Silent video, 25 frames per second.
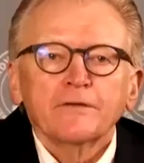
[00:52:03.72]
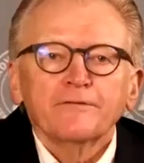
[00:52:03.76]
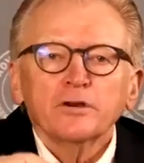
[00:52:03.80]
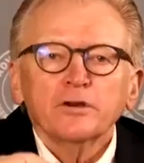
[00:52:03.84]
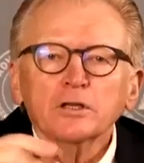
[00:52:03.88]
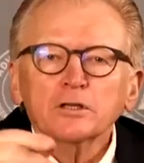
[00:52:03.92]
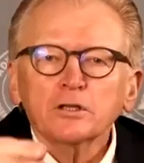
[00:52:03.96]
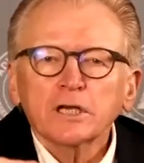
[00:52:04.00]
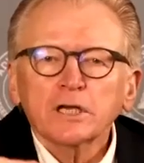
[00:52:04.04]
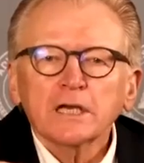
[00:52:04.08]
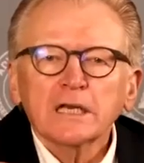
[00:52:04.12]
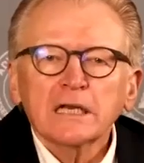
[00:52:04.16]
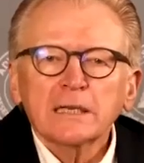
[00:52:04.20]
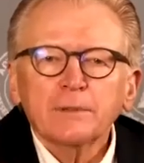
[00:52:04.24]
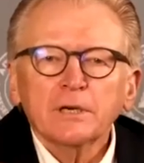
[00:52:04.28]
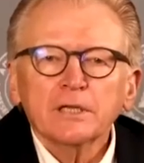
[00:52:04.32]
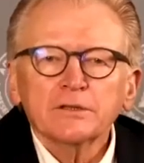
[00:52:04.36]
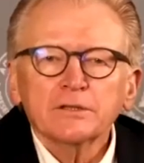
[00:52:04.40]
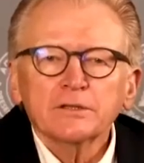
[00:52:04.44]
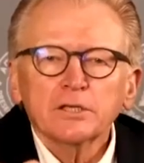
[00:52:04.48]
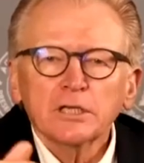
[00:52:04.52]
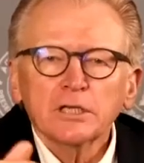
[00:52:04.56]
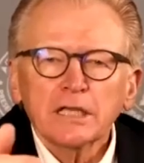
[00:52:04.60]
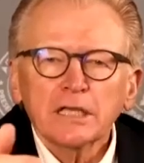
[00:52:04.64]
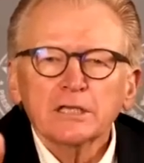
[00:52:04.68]
If you're looking
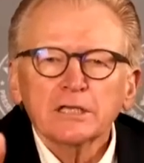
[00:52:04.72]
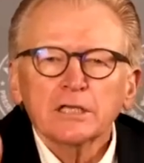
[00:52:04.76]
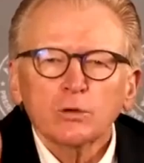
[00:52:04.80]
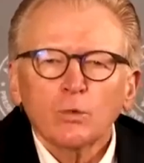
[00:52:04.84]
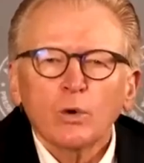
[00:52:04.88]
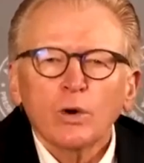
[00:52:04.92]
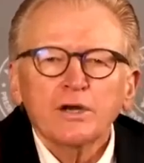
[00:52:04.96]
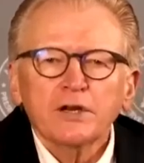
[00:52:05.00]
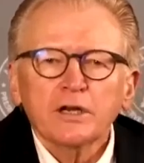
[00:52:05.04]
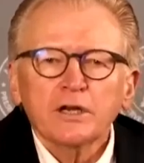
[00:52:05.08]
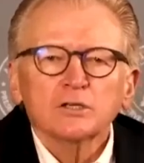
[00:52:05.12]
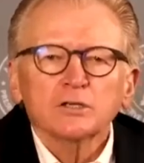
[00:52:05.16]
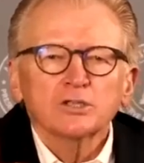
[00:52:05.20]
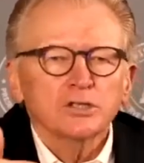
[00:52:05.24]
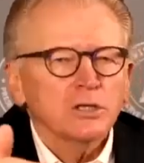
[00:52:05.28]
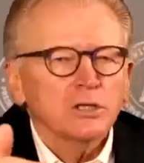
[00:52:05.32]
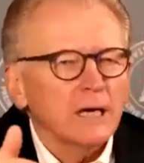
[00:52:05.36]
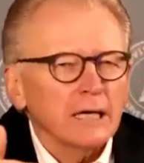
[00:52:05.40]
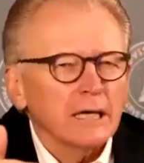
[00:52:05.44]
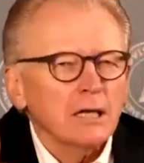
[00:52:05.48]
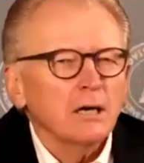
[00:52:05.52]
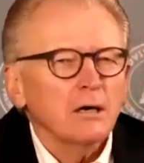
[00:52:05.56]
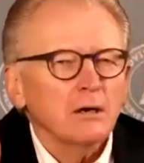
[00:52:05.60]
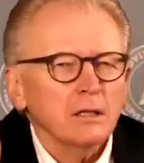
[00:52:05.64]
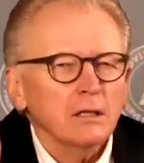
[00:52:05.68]
about wondering,
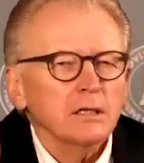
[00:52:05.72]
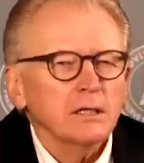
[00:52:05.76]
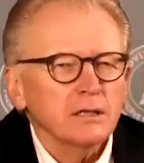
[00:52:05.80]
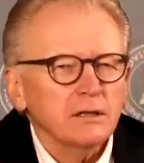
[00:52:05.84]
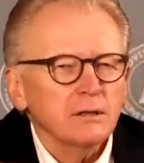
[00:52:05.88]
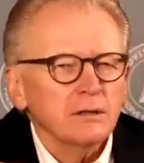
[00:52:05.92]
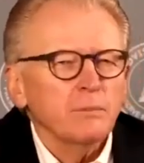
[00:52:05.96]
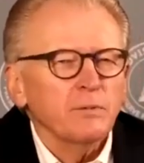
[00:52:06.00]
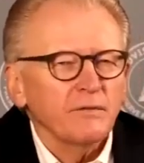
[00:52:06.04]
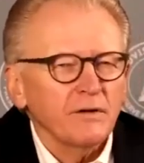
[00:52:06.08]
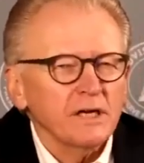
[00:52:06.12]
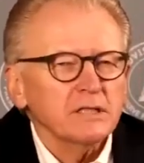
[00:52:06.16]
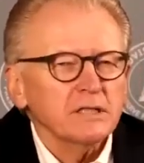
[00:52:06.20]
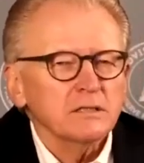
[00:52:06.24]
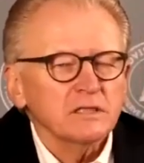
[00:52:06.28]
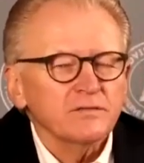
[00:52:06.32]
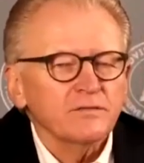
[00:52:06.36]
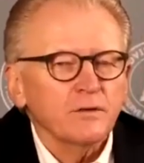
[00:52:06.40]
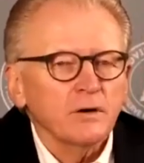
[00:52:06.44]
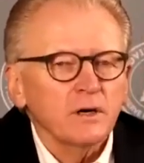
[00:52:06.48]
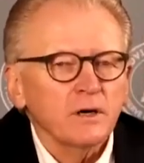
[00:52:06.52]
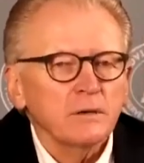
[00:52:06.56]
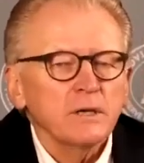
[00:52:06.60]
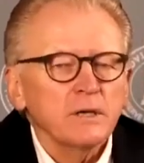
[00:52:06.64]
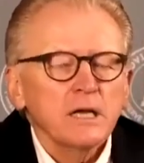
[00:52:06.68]
should I go to the
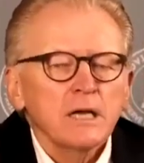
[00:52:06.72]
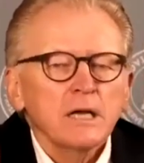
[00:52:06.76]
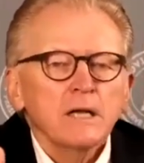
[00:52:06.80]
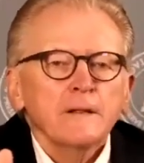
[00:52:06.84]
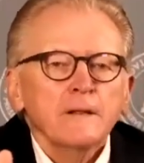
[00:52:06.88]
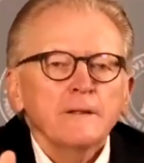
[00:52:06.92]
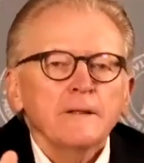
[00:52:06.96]
professional forum?